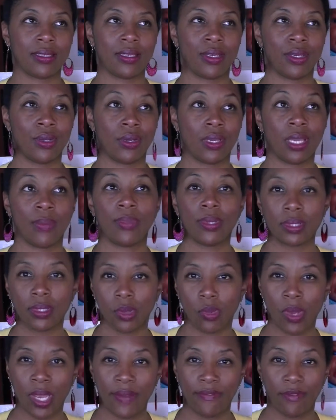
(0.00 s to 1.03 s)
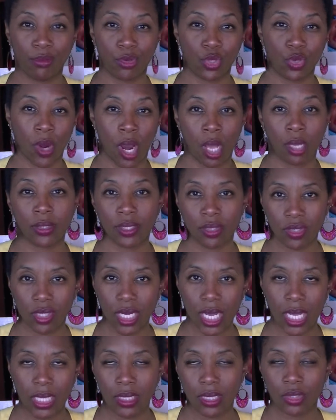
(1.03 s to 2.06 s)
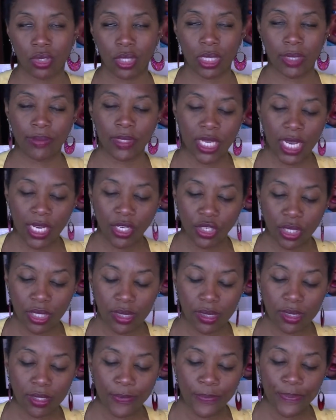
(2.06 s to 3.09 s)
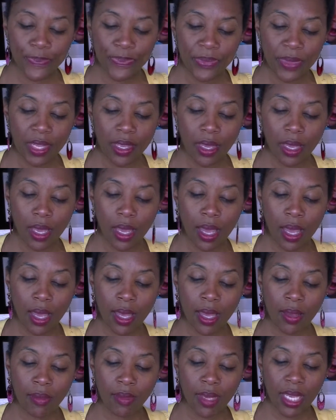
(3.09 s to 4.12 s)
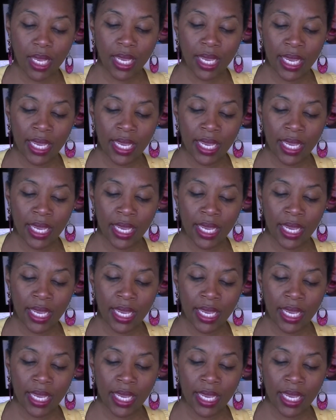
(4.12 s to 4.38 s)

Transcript: to keep us away from trials or tests or temptations. And